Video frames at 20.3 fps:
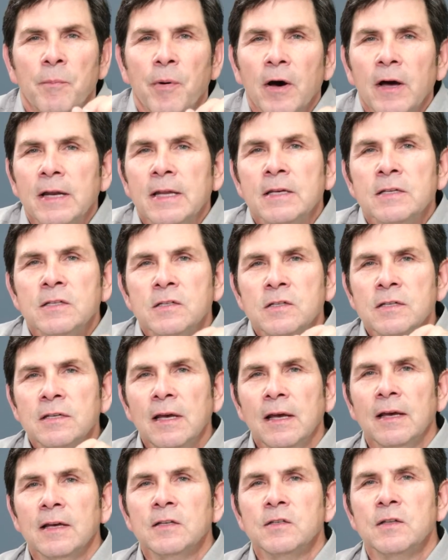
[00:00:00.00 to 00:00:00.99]
but it
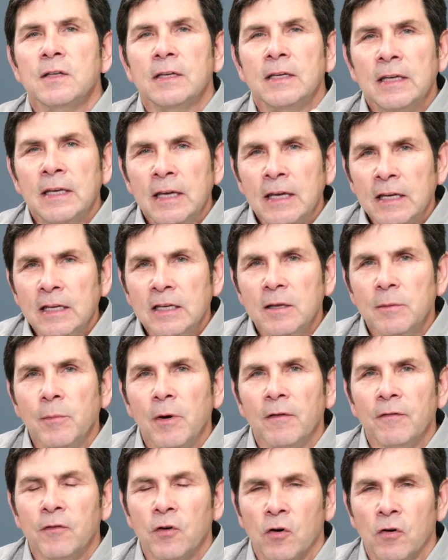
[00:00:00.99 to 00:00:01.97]
says the
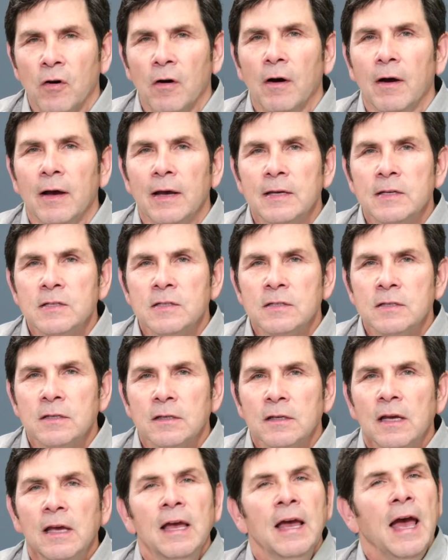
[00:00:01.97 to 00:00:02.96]
kingdom of Christ
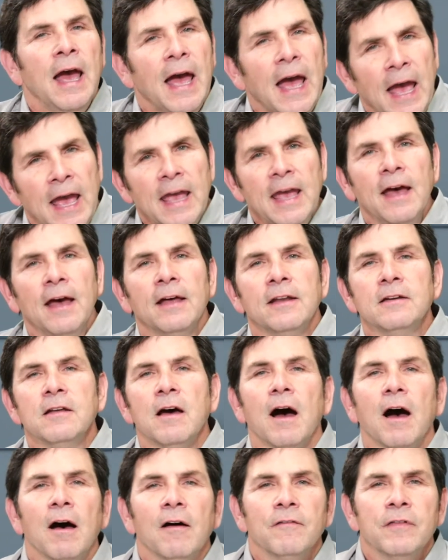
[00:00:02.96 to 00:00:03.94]
and
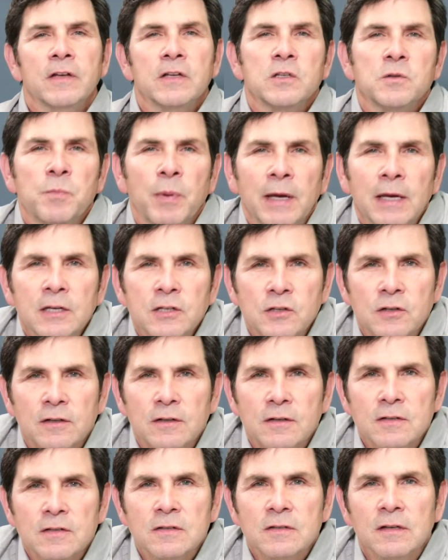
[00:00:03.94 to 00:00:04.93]
of His
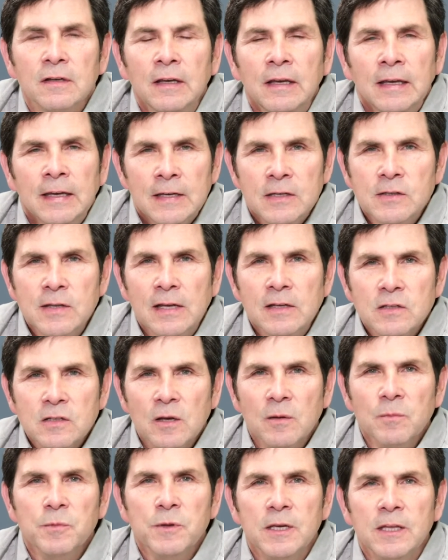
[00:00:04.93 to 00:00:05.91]
patience. Isn't that
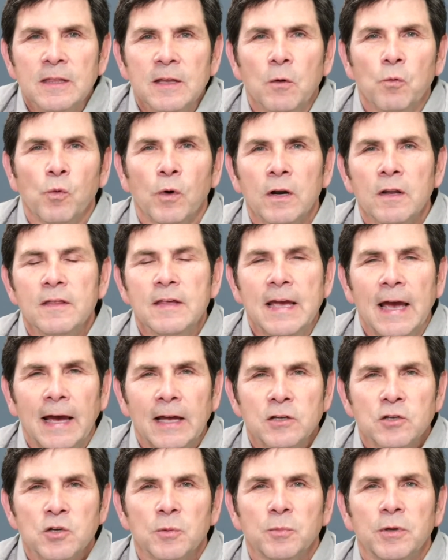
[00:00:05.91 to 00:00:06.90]
something, that one of the
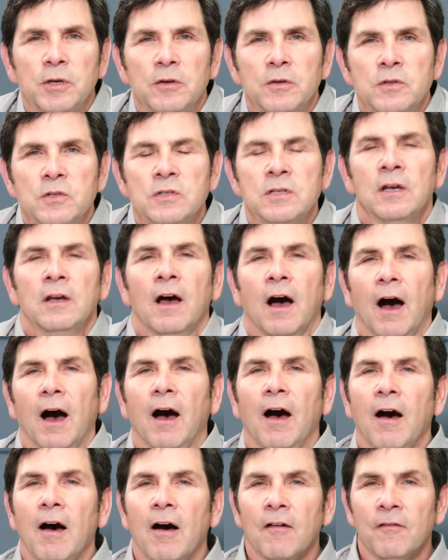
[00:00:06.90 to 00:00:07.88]
attributes
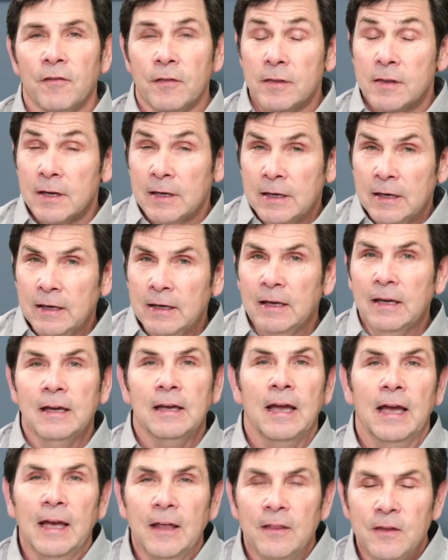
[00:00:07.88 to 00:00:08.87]
of the
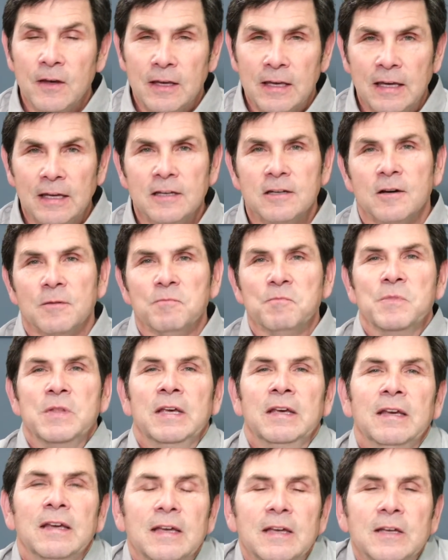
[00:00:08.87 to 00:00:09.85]
king and the kingdom
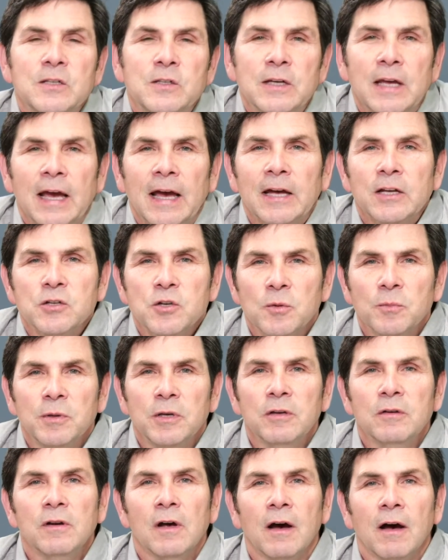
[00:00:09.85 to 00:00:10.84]
is the
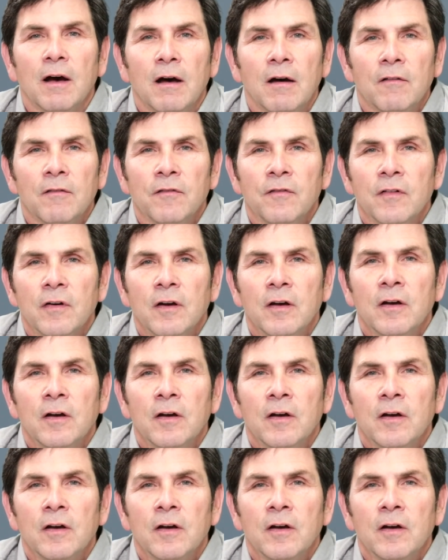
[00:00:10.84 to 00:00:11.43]
attribute of